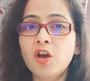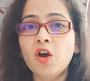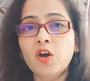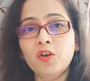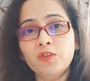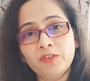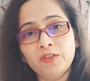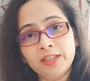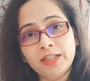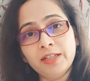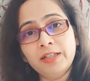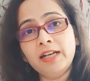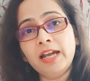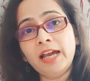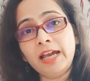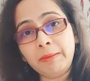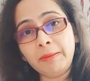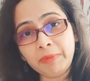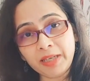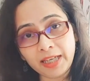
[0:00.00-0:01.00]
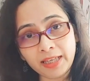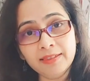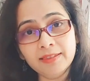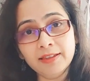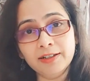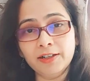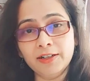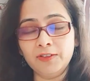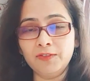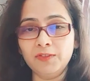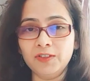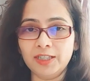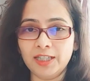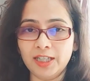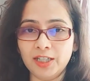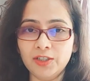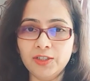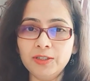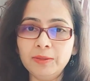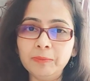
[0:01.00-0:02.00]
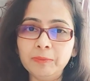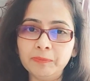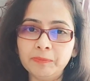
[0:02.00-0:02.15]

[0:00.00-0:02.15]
or whether I'm in the conversation.